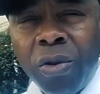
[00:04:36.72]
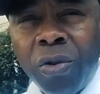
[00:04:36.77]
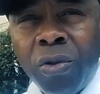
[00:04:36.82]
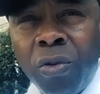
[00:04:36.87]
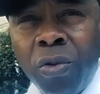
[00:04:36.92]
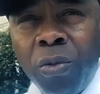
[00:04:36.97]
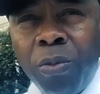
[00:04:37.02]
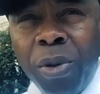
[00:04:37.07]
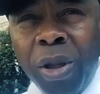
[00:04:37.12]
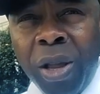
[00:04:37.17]

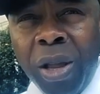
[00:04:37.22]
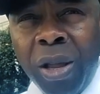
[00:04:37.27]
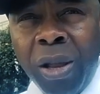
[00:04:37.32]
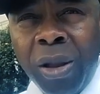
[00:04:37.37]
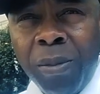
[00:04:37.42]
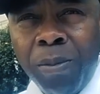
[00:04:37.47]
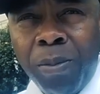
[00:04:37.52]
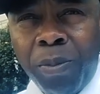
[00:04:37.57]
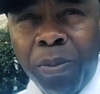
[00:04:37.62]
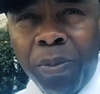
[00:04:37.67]
to be
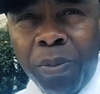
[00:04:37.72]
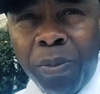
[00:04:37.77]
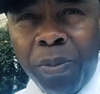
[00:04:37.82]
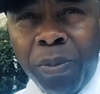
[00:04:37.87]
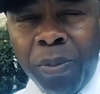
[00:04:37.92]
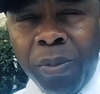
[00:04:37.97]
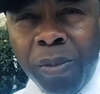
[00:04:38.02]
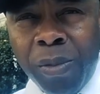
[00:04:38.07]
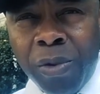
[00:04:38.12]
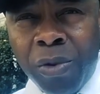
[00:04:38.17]

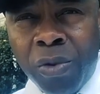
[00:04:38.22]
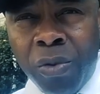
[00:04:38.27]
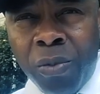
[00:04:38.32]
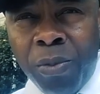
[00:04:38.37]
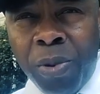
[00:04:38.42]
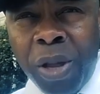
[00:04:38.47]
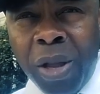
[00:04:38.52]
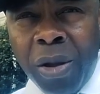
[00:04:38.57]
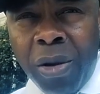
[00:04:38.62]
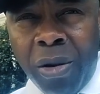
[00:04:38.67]

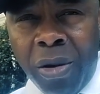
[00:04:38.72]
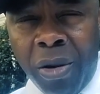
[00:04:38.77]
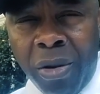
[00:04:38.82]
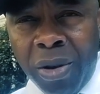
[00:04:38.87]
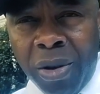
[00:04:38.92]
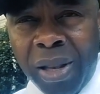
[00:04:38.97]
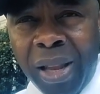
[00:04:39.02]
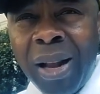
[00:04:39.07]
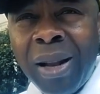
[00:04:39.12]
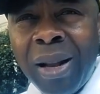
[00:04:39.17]
in
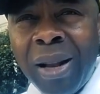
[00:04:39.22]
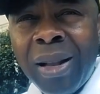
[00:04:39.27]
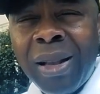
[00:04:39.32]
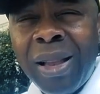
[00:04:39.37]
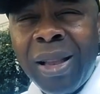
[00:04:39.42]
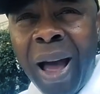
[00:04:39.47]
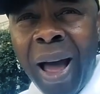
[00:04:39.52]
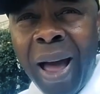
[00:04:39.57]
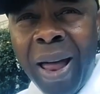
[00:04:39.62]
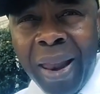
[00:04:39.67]
contact
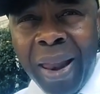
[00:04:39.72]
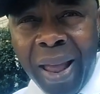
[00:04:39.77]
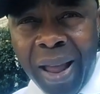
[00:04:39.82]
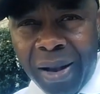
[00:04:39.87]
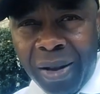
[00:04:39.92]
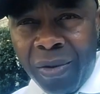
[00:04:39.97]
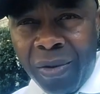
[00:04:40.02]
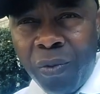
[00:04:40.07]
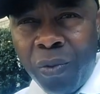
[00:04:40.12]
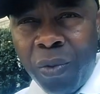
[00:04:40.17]
direct
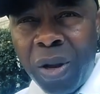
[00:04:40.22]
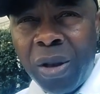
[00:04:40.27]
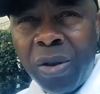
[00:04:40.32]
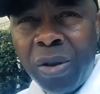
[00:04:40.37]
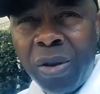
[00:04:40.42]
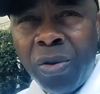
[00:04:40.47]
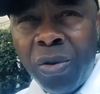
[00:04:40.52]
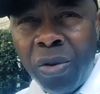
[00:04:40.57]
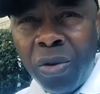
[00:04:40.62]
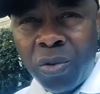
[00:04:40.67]
with
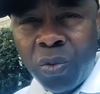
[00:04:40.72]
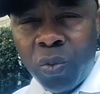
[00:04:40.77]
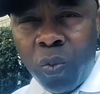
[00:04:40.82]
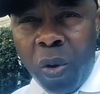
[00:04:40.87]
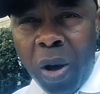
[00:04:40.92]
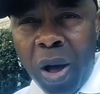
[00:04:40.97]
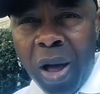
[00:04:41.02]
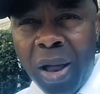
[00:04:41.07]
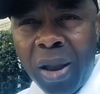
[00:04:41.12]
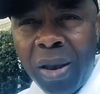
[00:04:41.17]
those
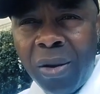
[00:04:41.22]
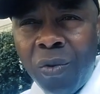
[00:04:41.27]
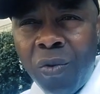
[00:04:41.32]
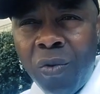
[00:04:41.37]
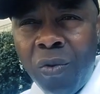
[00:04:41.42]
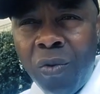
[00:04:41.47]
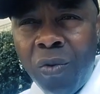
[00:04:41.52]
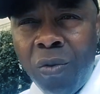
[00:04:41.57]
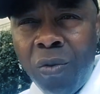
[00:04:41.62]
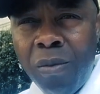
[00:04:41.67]
one who
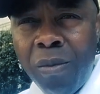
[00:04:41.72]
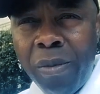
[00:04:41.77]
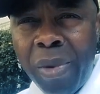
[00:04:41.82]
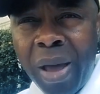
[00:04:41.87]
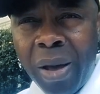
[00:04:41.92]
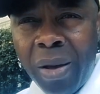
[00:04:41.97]
make